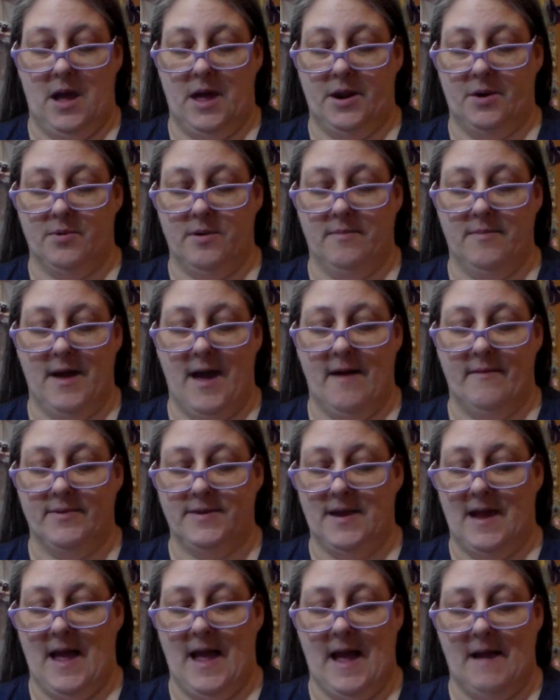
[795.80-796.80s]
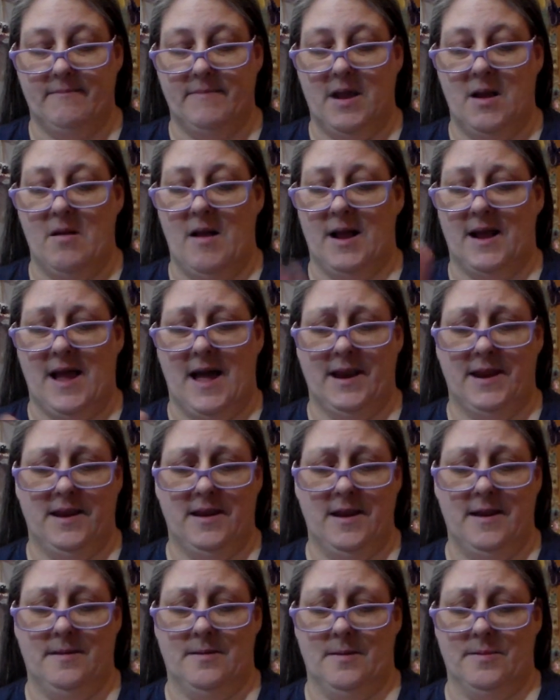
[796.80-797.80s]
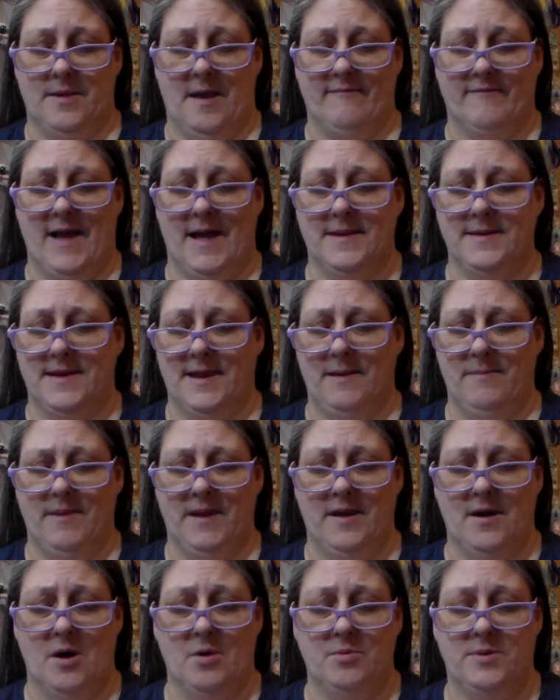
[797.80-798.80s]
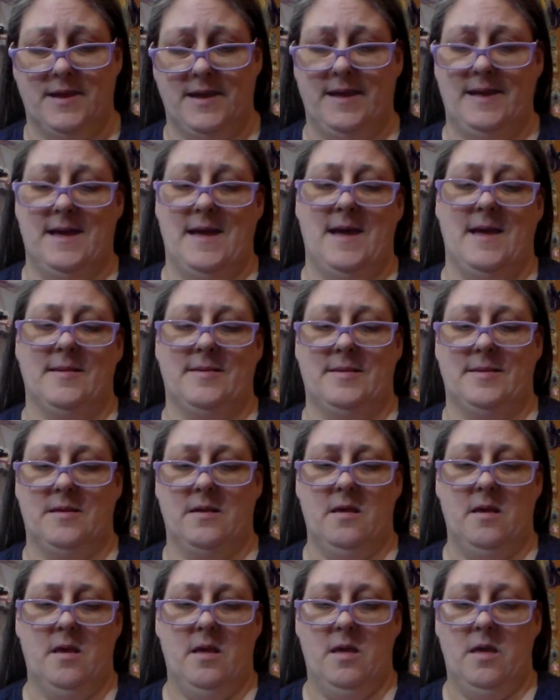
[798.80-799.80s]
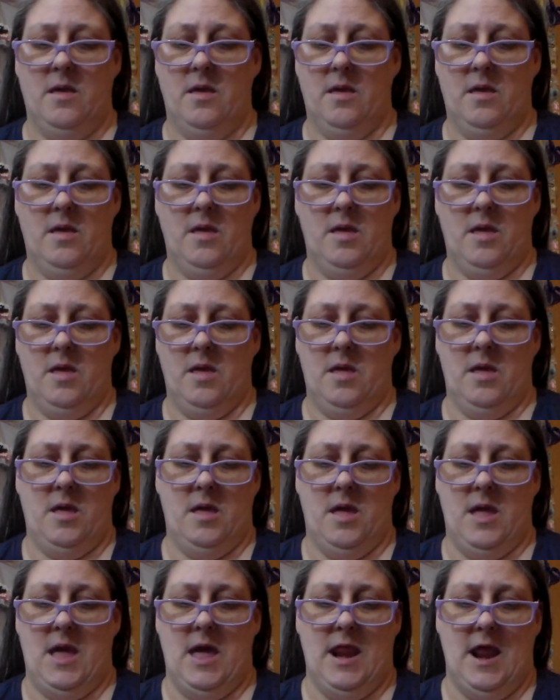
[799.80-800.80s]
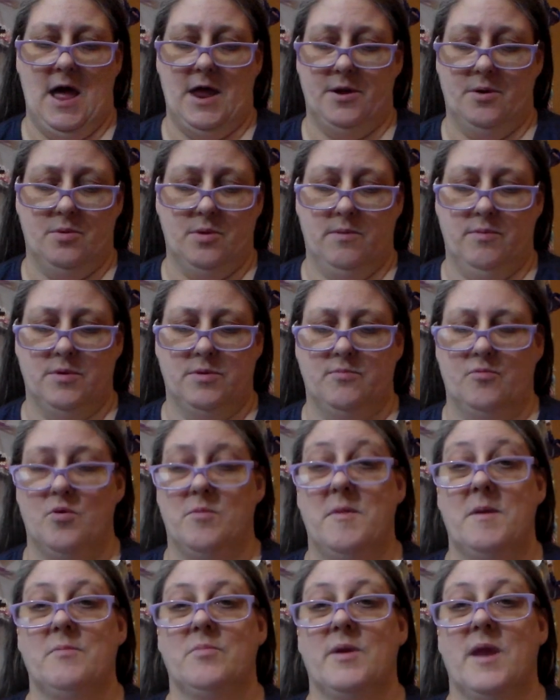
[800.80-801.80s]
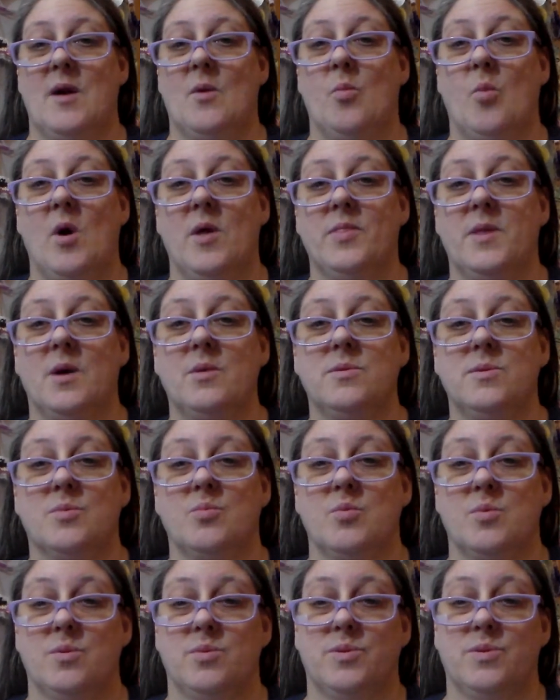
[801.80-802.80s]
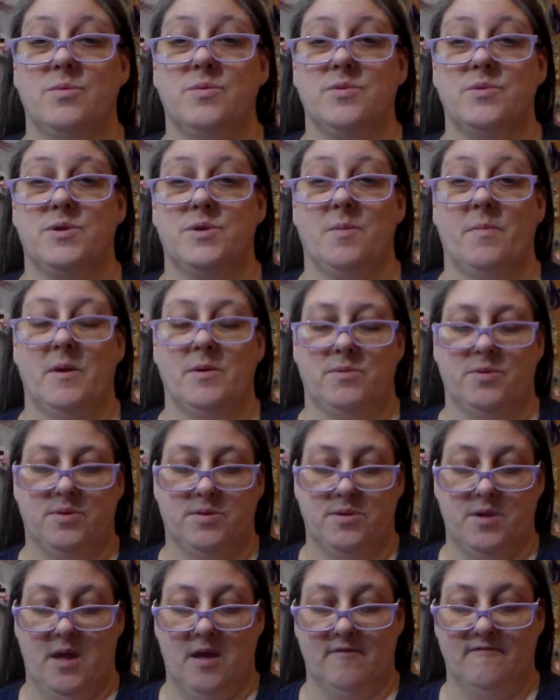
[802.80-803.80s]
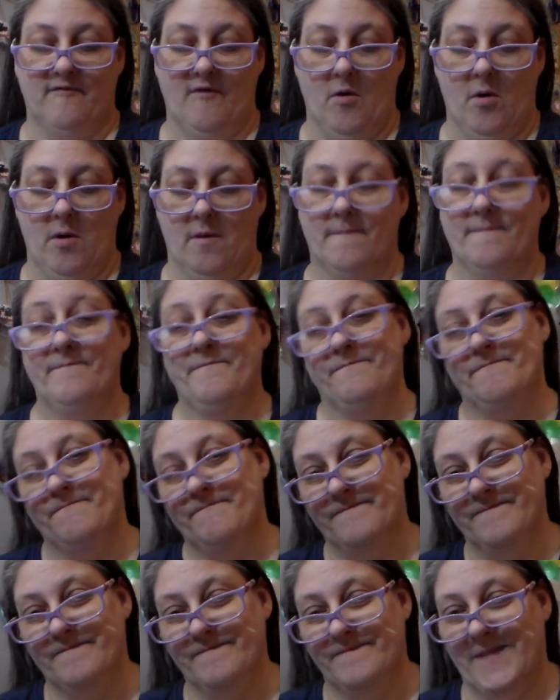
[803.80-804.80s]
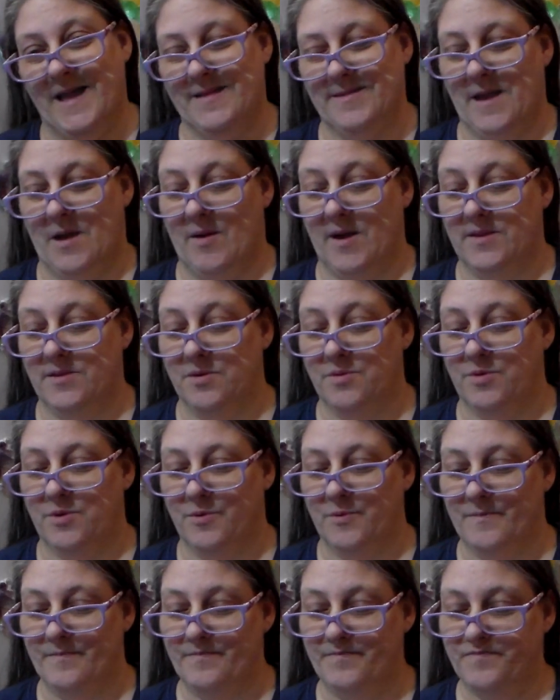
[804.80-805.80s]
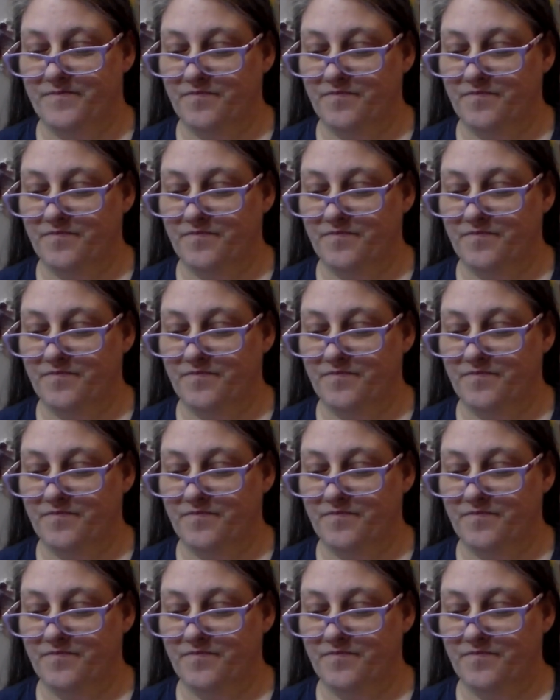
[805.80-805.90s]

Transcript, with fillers: I don't even have a time here. I got initials. I've got DBOTS, and I don't even remember now what those were supposed to stand for. That's how I do too.